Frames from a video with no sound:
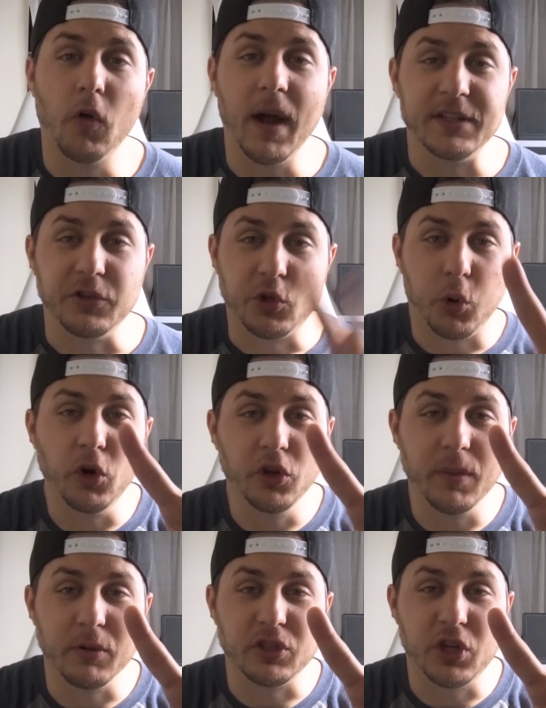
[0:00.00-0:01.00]
All right, tutorial
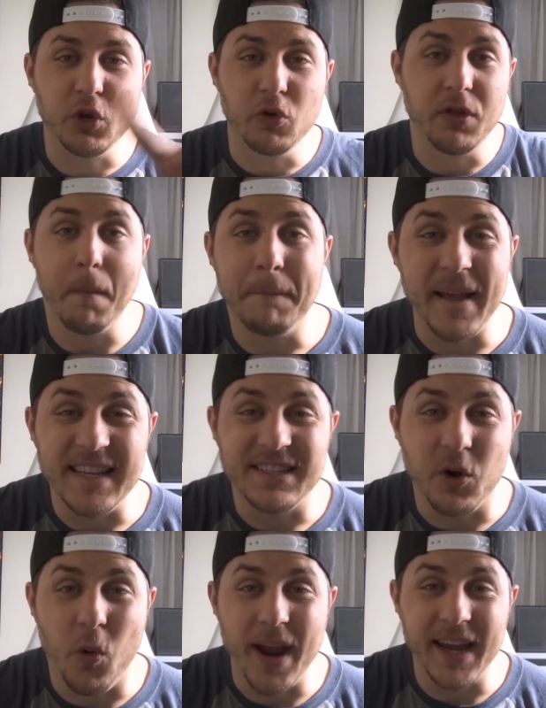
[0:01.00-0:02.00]
number two, the bass
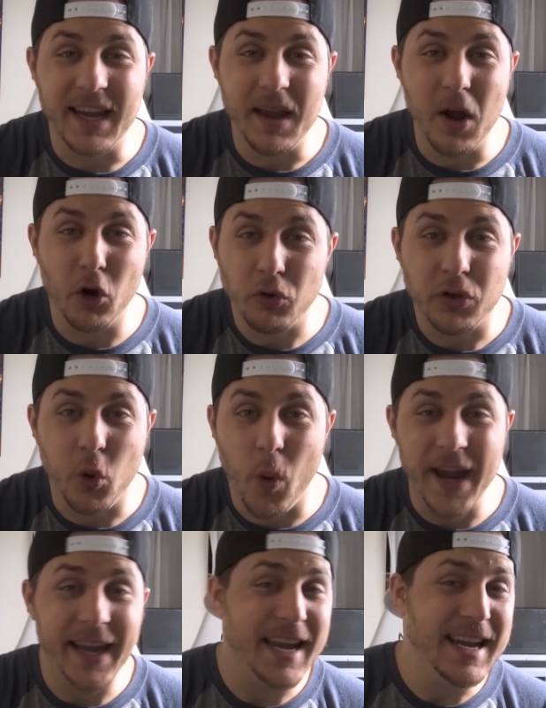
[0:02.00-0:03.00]
quake,
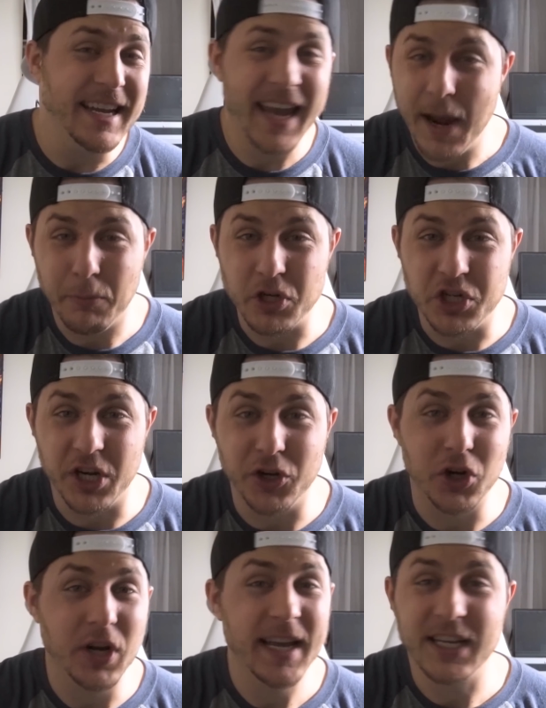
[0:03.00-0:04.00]
earthquake, camera
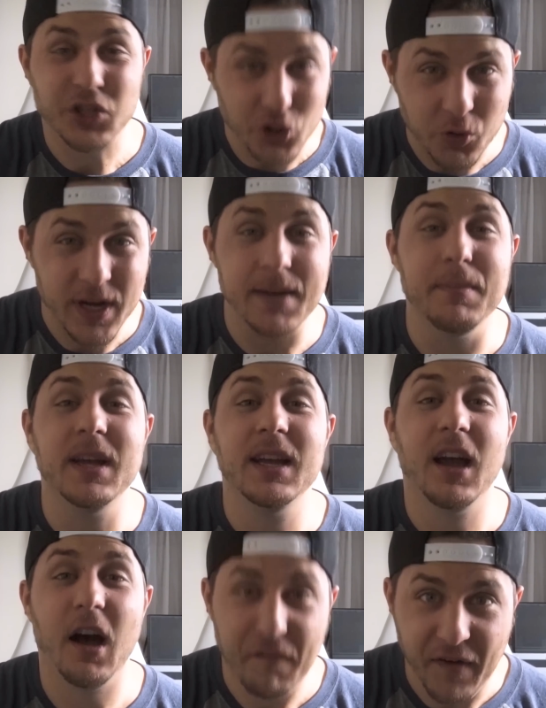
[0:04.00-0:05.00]
jitter, extreme
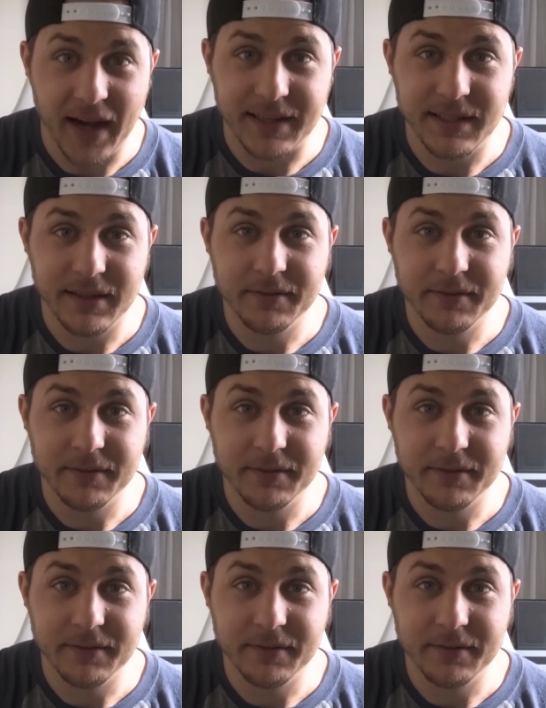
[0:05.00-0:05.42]
effect.